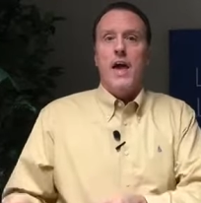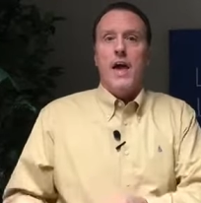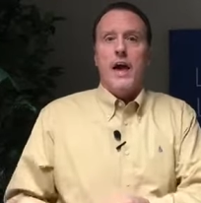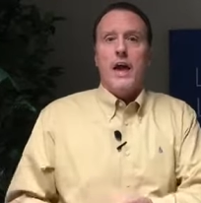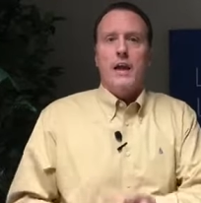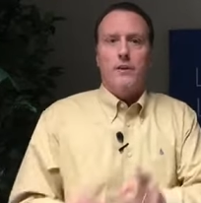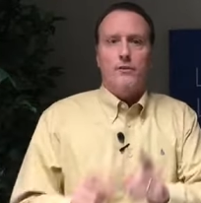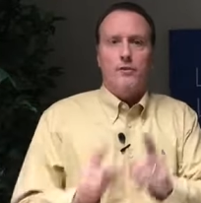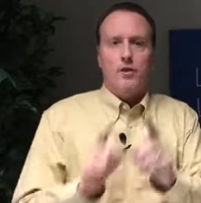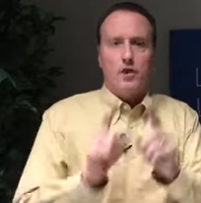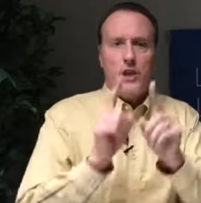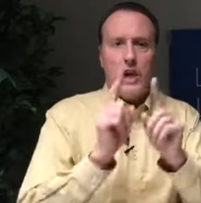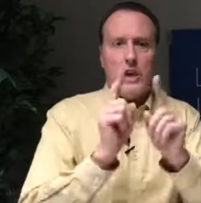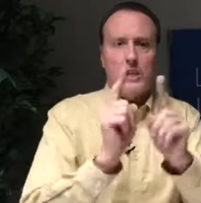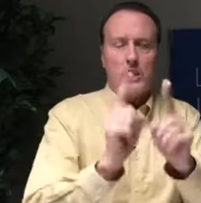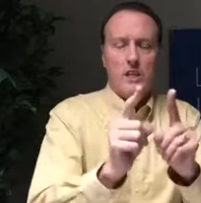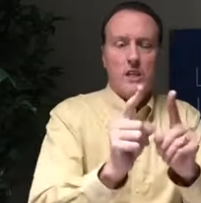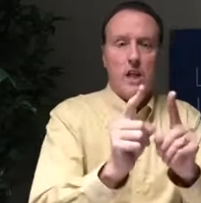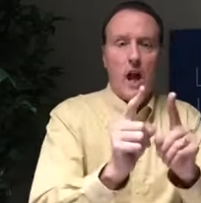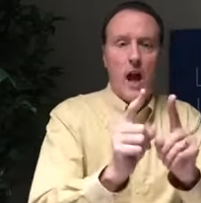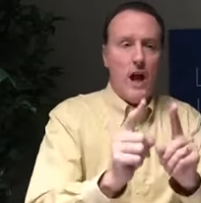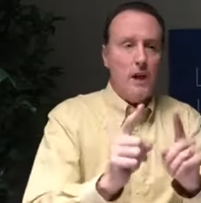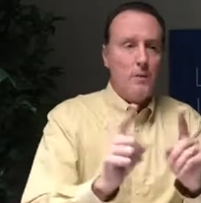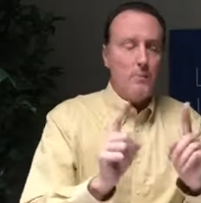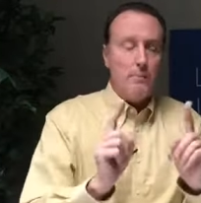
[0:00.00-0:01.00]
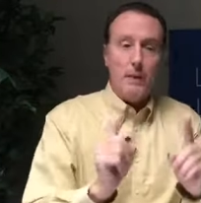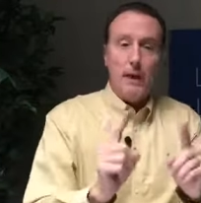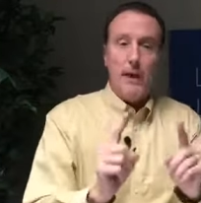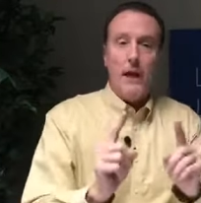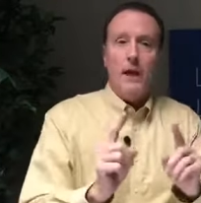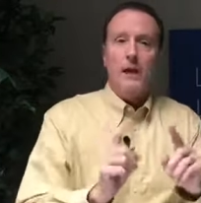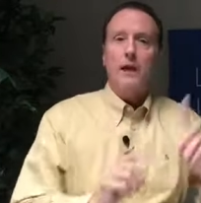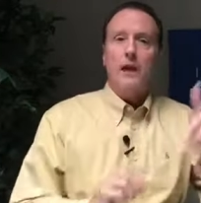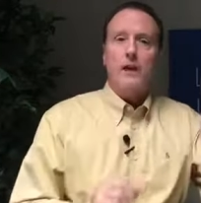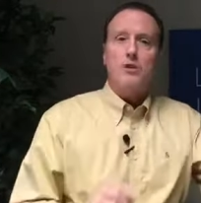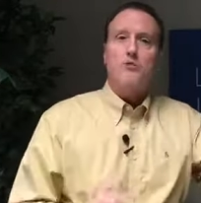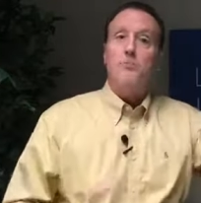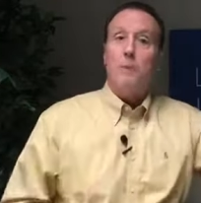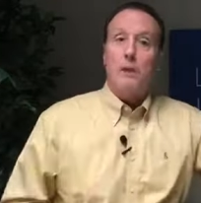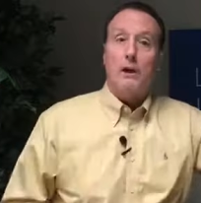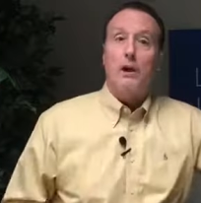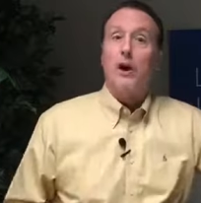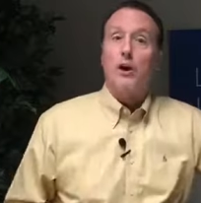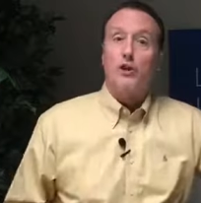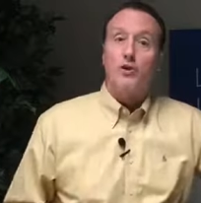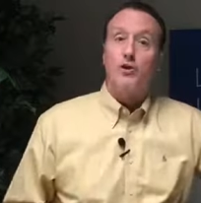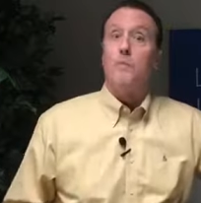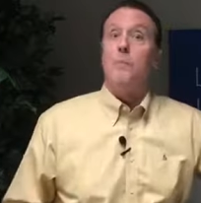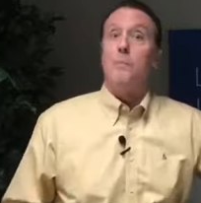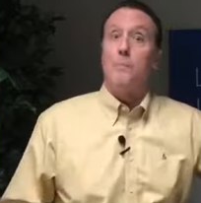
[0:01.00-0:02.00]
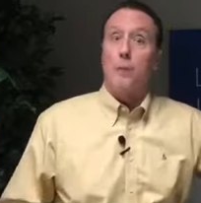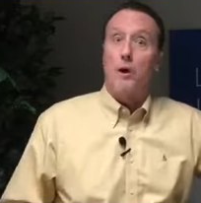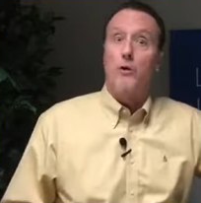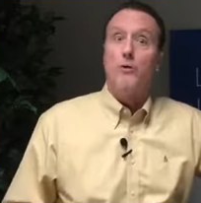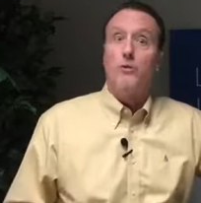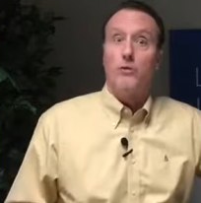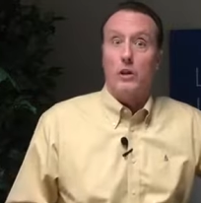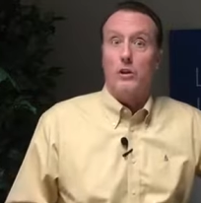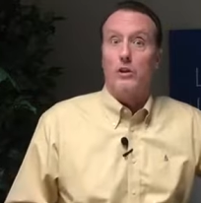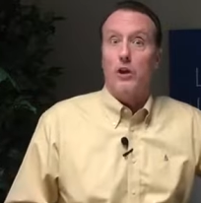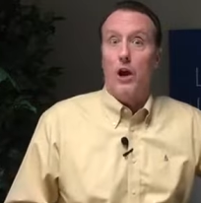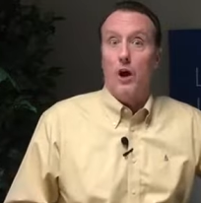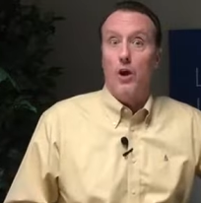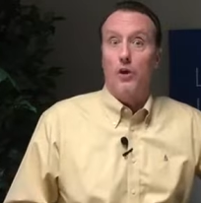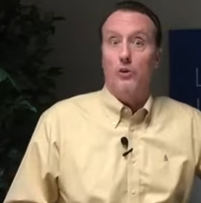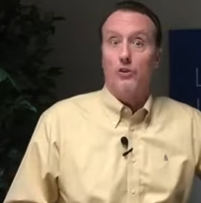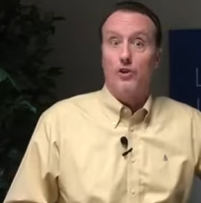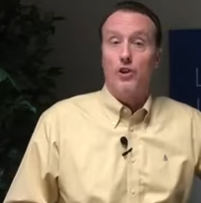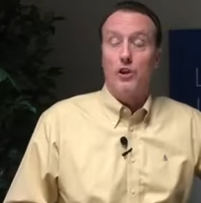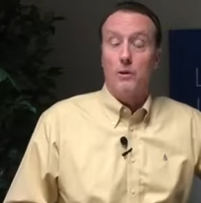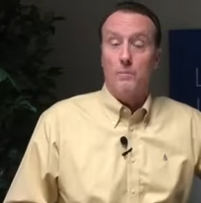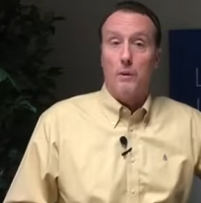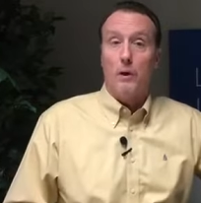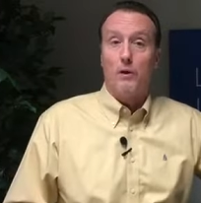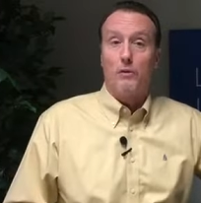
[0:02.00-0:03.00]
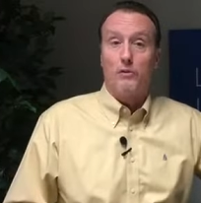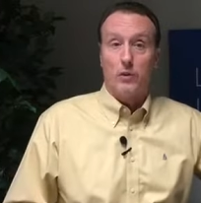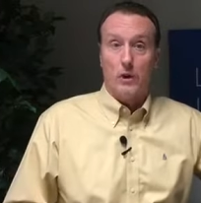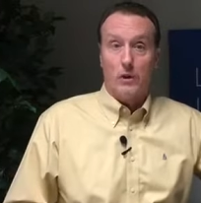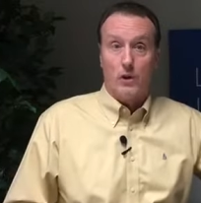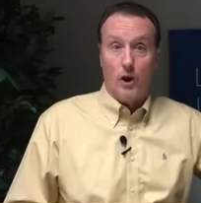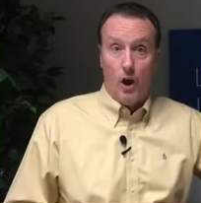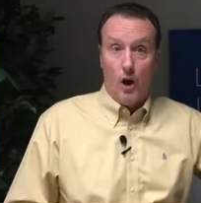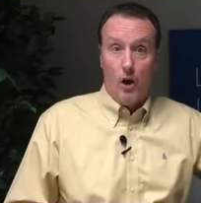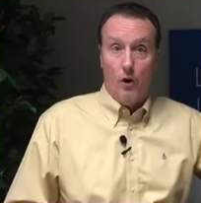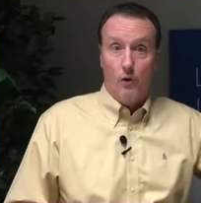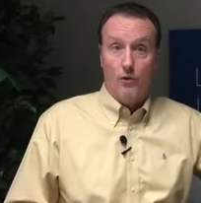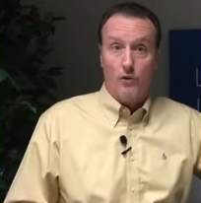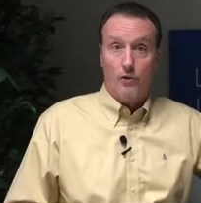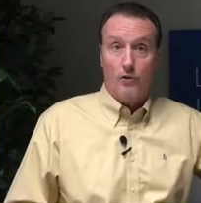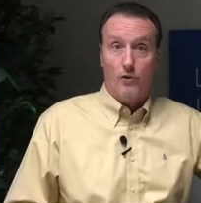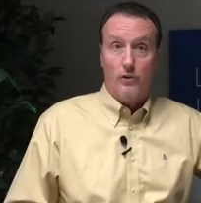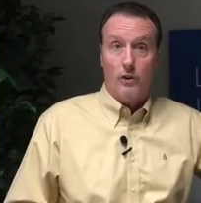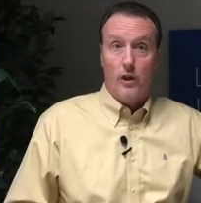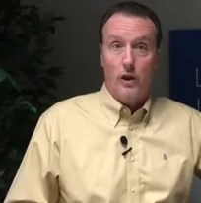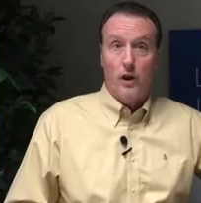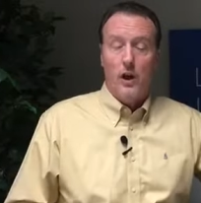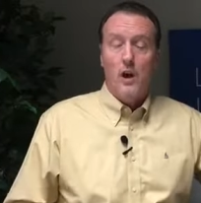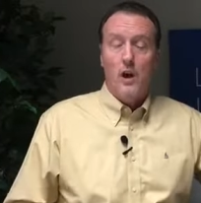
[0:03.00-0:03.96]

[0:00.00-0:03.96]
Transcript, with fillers: And if she has not been, it's because you burnt the toast, she burnt the toast.